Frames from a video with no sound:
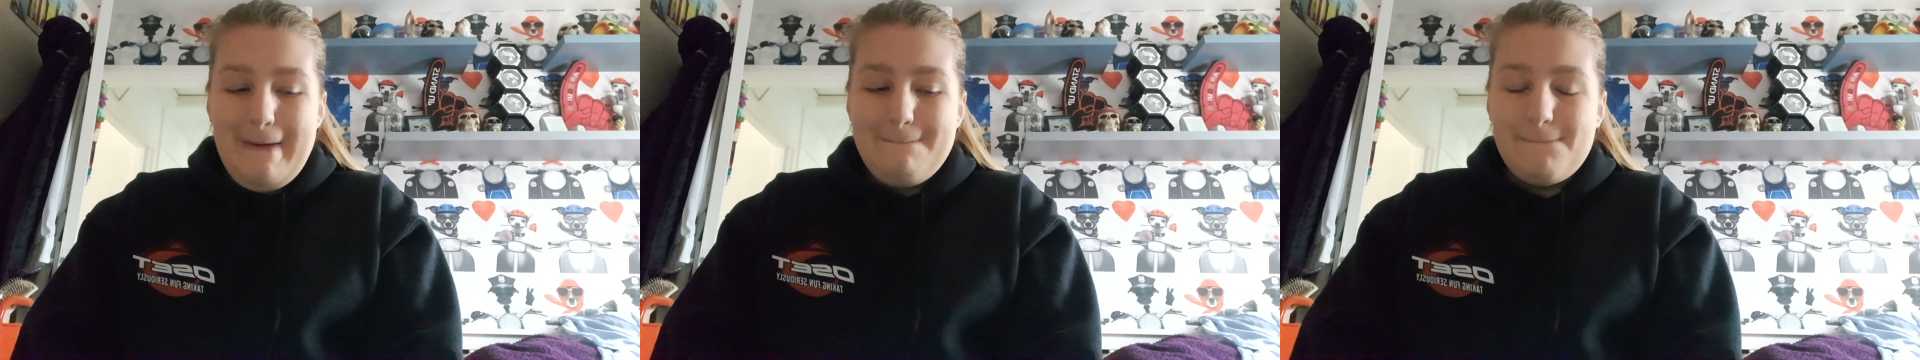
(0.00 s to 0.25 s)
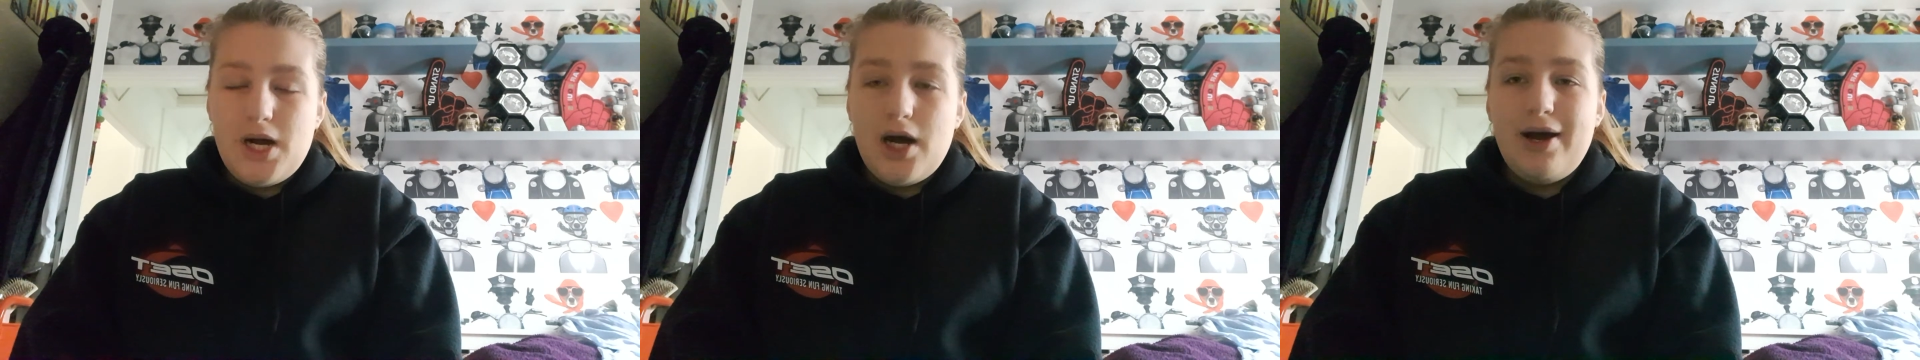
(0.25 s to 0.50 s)

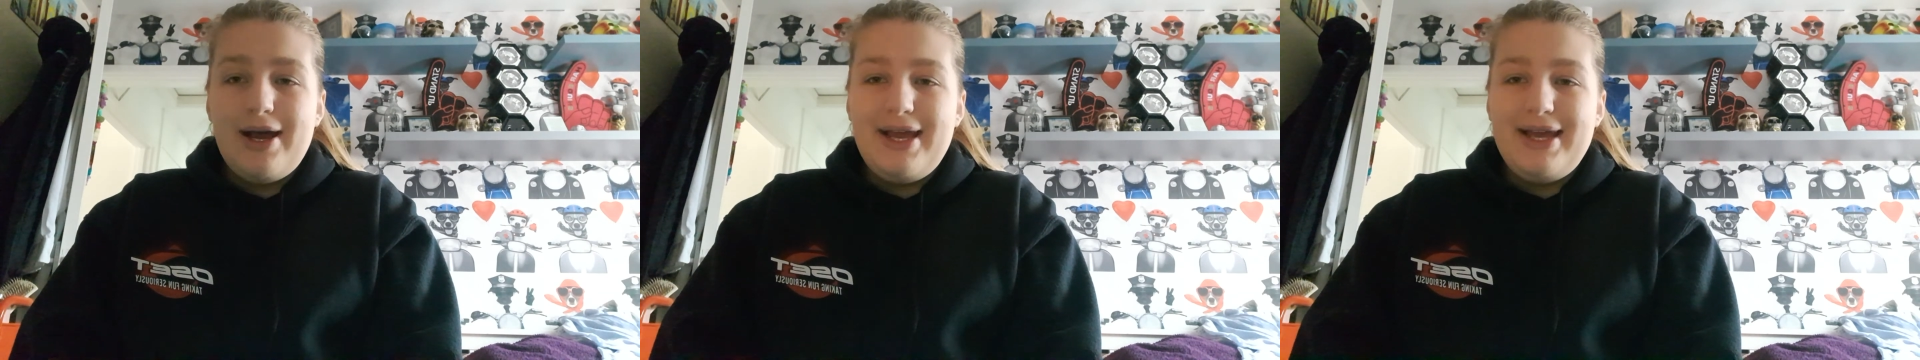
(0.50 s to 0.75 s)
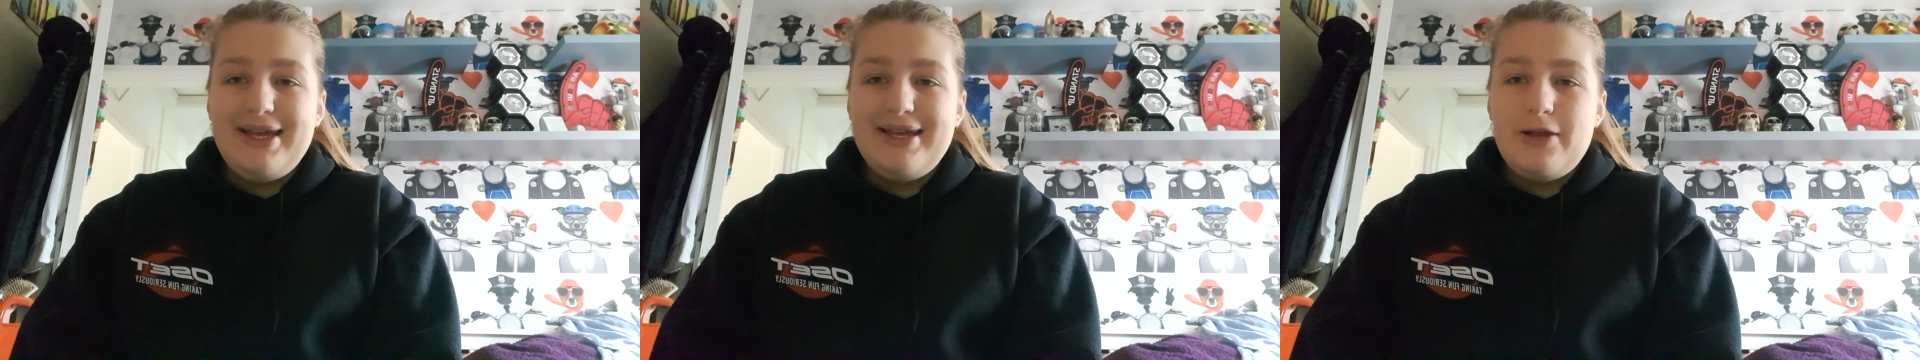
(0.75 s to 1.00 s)

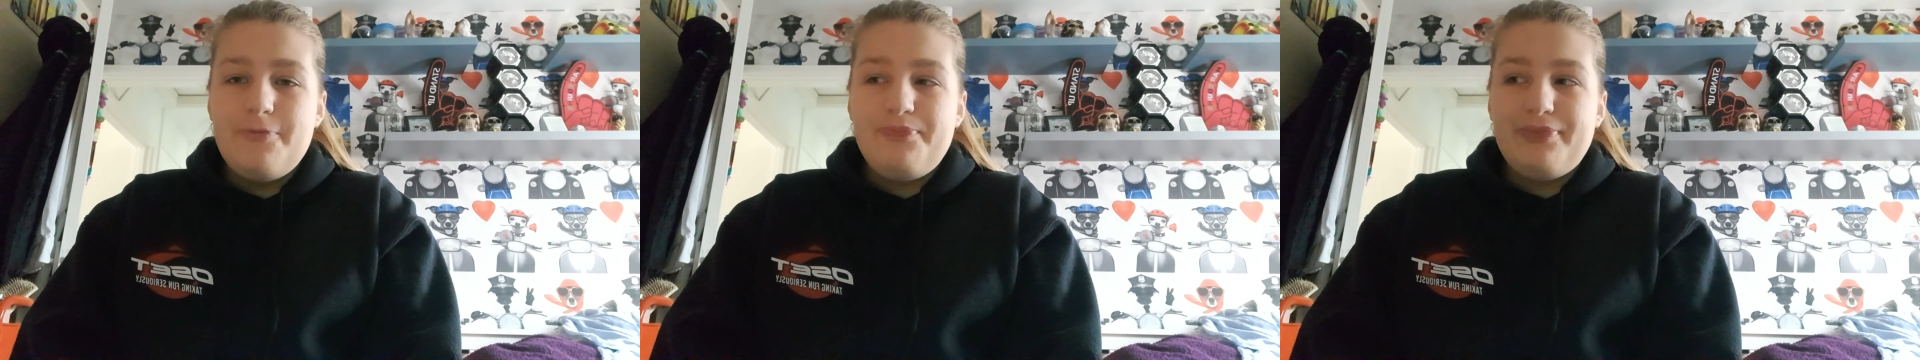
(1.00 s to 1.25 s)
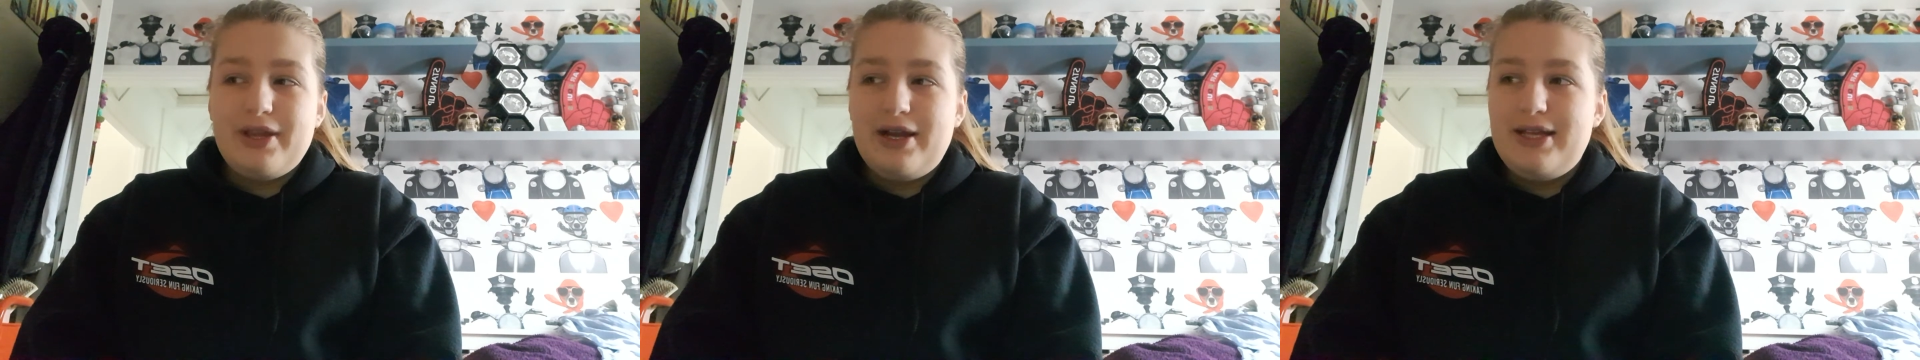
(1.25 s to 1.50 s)
my
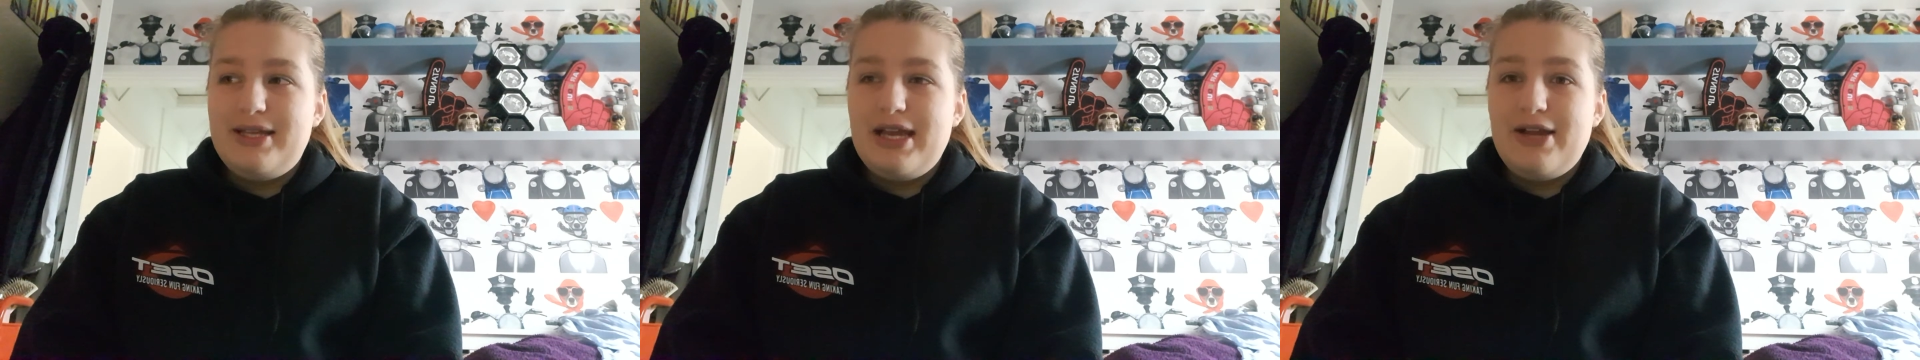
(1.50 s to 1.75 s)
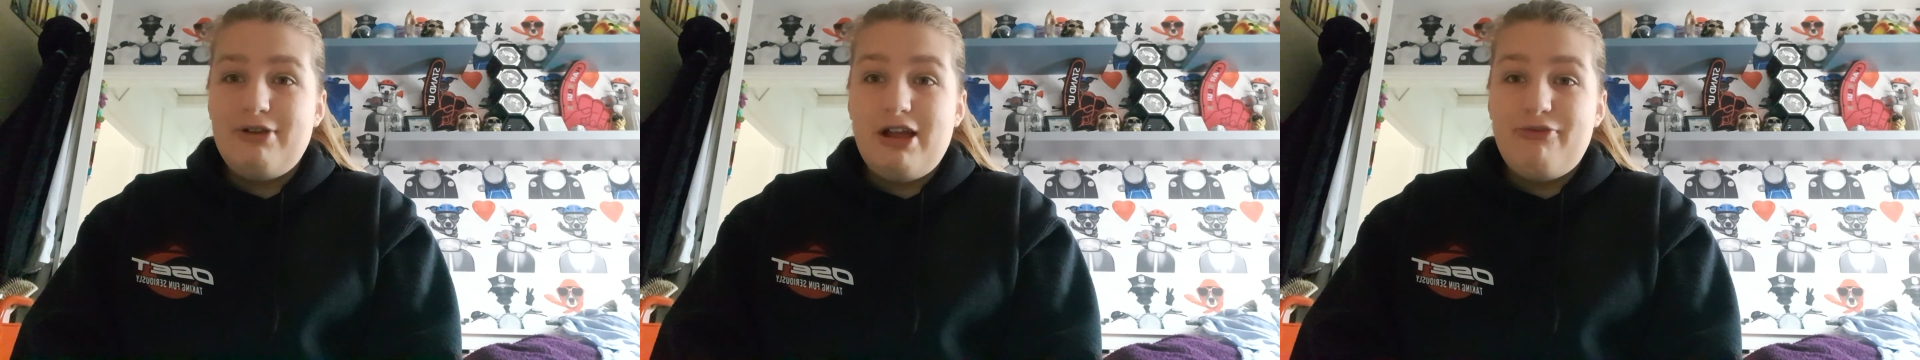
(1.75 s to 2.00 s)

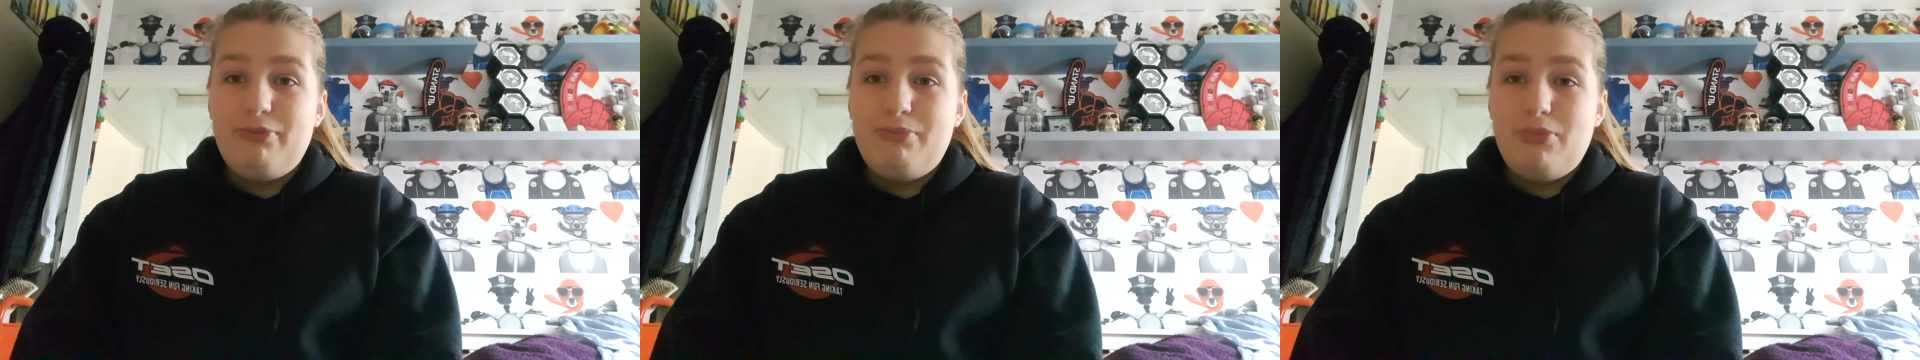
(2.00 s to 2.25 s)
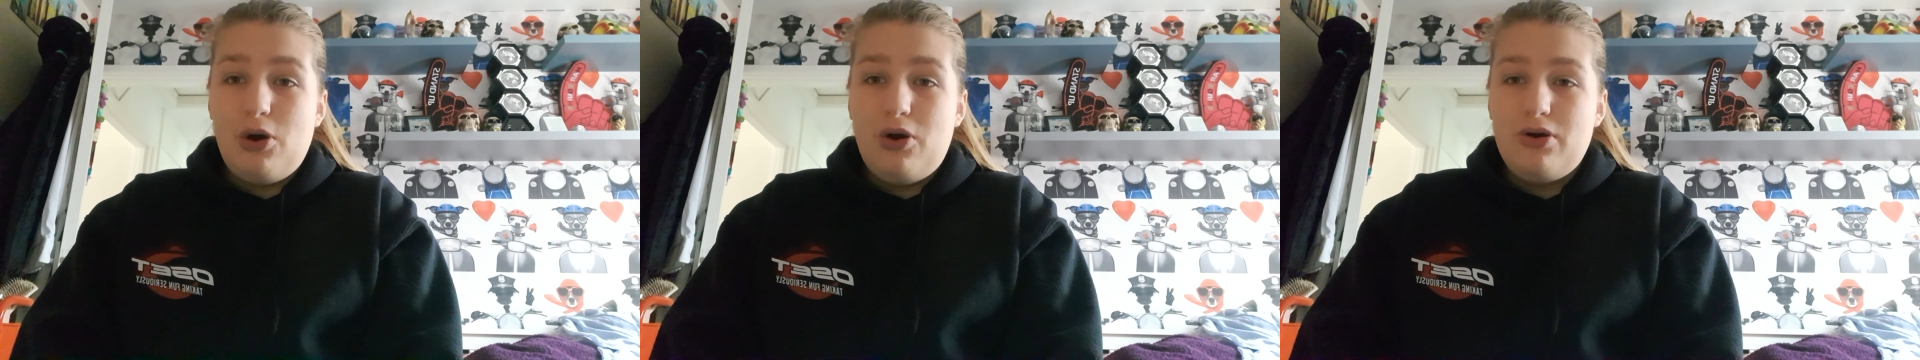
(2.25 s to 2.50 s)
year 11
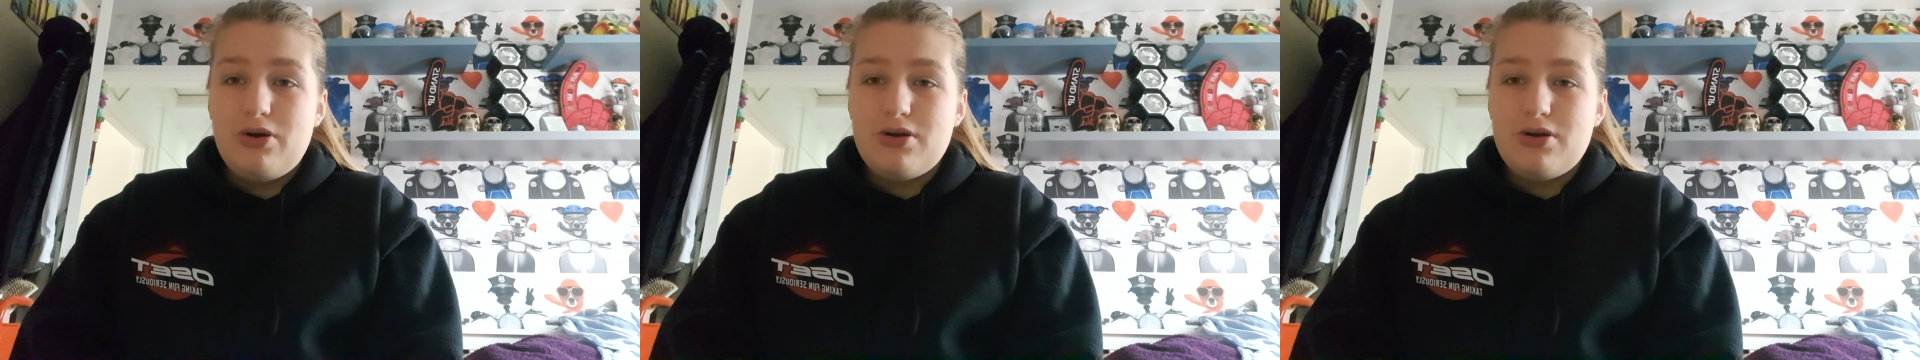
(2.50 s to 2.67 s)
mocks.